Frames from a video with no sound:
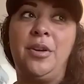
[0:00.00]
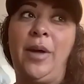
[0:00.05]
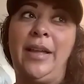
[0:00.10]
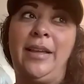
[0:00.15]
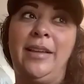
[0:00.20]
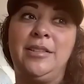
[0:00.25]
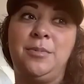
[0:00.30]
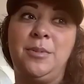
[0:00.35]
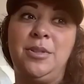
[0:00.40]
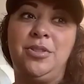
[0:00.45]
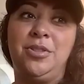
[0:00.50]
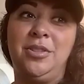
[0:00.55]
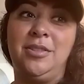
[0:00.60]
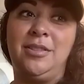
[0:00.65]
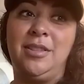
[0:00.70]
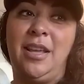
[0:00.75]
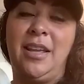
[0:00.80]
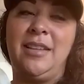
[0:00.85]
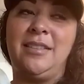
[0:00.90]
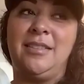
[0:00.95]
I guess we should
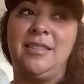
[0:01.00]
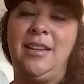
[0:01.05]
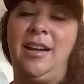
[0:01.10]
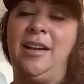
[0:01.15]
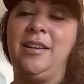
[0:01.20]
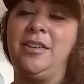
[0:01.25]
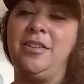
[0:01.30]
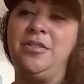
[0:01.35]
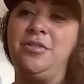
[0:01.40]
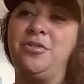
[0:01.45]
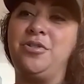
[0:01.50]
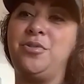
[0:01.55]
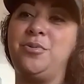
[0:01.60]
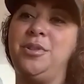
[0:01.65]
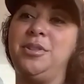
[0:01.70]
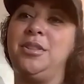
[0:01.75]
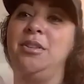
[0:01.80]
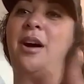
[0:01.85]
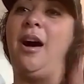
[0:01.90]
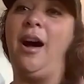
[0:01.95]
say it's not
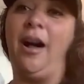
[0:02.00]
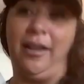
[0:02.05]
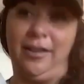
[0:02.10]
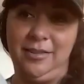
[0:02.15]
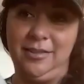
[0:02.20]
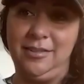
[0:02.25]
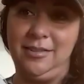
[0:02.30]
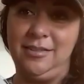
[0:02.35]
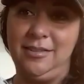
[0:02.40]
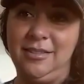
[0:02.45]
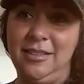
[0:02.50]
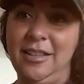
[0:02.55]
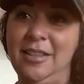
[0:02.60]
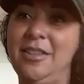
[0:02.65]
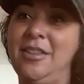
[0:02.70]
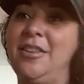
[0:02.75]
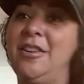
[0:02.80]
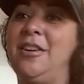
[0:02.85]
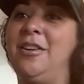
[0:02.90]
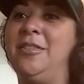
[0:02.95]
unusual to us,
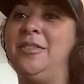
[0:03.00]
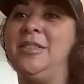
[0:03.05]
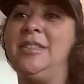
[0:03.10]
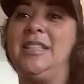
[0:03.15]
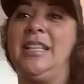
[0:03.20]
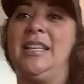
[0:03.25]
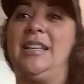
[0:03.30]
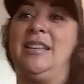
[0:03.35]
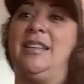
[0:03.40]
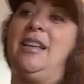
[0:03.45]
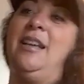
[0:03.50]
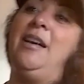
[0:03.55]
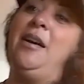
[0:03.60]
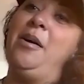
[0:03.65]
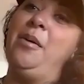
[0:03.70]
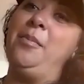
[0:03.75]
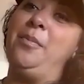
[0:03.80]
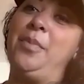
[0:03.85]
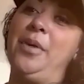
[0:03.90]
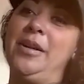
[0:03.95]
you know, like,
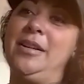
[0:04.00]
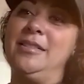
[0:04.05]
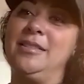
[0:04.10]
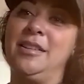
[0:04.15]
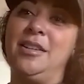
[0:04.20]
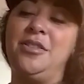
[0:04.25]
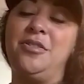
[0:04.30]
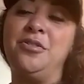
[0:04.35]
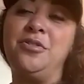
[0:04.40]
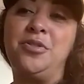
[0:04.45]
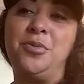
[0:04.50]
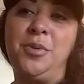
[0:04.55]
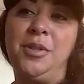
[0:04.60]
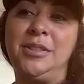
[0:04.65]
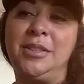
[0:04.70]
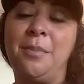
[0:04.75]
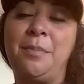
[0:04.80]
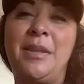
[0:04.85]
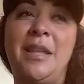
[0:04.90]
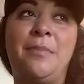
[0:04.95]
but it's
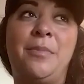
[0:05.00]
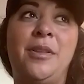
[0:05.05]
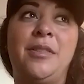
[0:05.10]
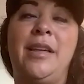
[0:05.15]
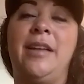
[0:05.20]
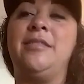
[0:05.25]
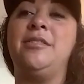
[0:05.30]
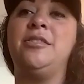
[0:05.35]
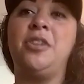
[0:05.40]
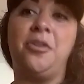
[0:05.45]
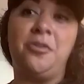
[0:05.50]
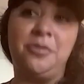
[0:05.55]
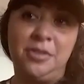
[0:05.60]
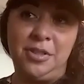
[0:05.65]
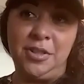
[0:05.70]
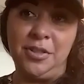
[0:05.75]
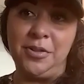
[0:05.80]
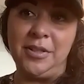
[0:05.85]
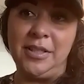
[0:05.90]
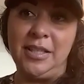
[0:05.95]
unusual to people that don't
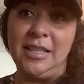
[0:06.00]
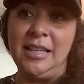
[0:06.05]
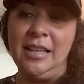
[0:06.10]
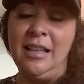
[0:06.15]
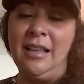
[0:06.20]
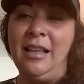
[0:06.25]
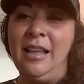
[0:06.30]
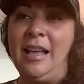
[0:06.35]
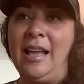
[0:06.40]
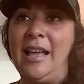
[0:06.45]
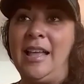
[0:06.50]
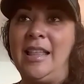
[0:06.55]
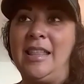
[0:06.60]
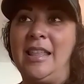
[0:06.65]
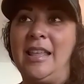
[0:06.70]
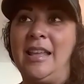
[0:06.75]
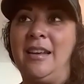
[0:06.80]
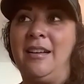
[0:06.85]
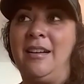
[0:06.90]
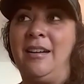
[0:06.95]
do it.
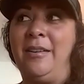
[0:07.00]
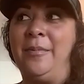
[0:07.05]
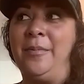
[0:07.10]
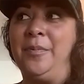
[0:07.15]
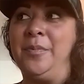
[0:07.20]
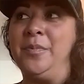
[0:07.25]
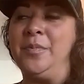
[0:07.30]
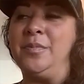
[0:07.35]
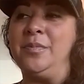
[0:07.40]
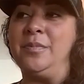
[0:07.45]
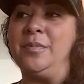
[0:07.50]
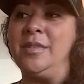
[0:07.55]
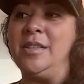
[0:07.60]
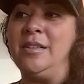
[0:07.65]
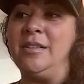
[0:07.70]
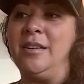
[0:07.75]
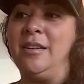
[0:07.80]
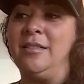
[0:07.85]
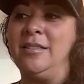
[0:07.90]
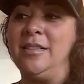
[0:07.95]
And then,
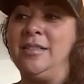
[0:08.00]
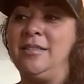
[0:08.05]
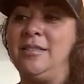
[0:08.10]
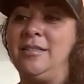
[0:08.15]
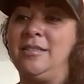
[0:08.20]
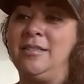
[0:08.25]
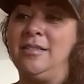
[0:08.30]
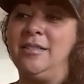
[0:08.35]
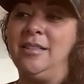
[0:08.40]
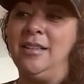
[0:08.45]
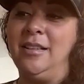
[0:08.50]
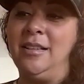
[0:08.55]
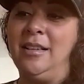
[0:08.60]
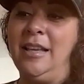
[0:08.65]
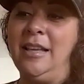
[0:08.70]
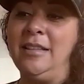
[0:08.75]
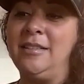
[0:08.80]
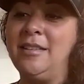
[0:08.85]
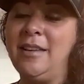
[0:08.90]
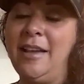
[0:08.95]
you know, it's
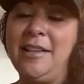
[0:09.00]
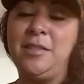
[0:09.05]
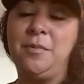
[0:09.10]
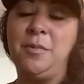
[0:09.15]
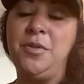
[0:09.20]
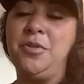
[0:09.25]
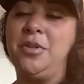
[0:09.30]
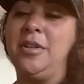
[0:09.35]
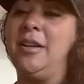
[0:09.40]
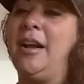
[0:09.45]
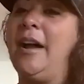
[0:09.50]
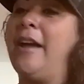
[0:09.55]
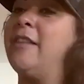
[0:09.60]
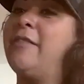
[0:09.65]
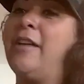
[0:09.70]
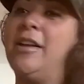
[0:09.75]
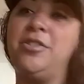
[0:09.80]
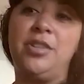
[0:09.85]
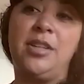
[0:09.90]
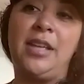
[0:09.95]
nice when you can kind
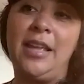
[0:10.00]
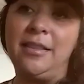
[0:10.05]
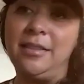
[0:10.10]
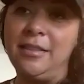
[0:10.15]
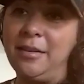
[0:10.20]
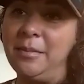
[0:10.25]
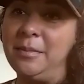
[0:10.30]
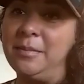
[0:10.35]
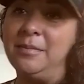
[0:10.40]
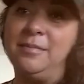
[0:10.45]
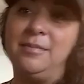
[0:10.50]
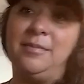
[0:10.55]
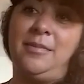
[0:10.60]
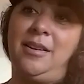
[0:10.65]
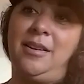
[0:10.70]
of educate them